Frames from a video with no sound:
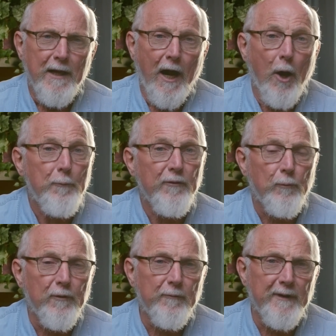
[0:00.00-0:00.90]
I hope these
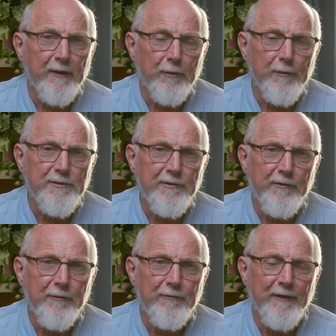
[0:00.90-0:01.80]
words have been encouraging to
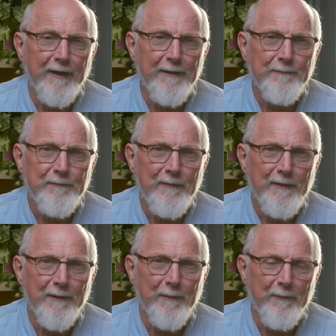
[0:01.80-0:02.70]
you today.
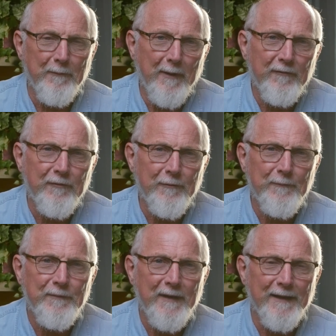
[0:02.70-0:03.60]
May we bless you
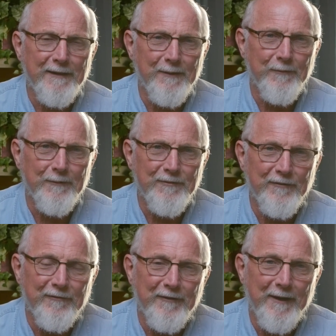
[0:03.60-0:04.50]
and keep you in
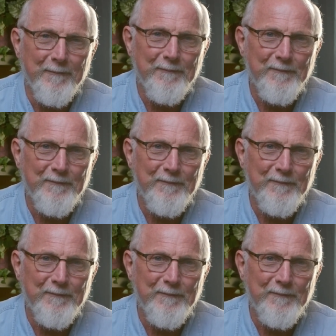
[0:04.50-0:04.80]
Jesus' name.